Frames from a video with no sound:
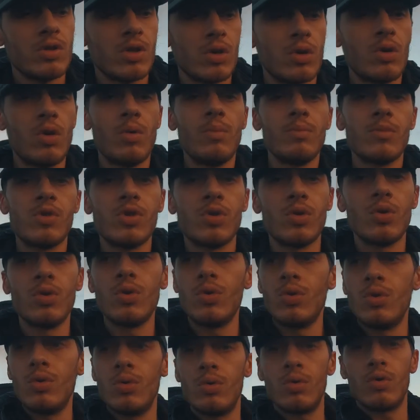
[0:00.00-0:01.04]
to come
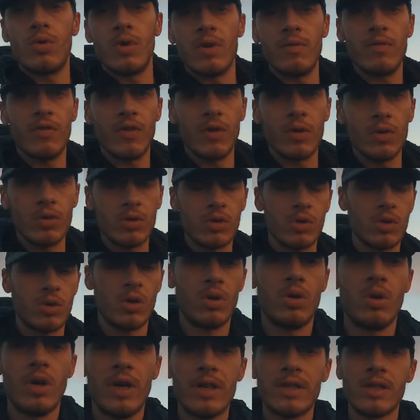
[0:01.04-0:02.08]
to Greenfields
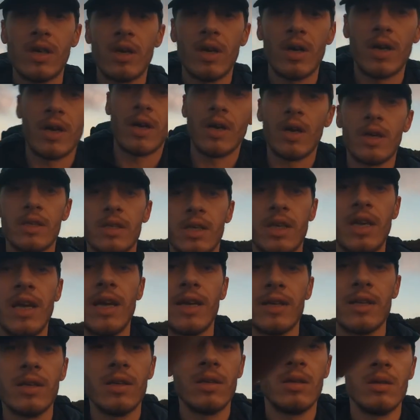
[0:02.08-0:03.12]
as a
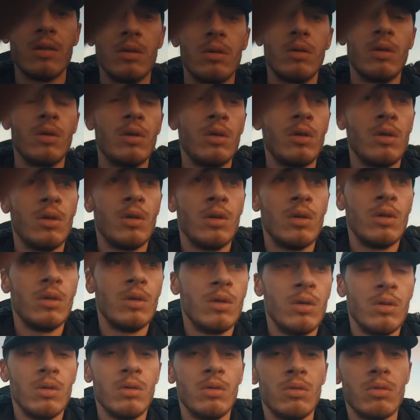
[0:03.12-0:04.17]
kid.
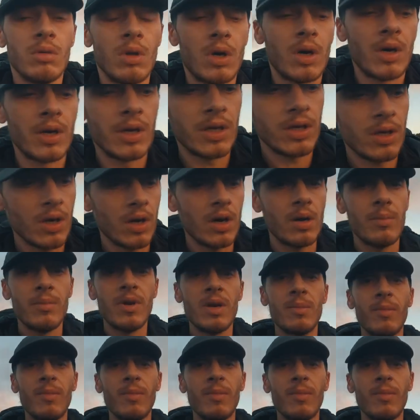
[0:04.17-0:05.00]
Like, me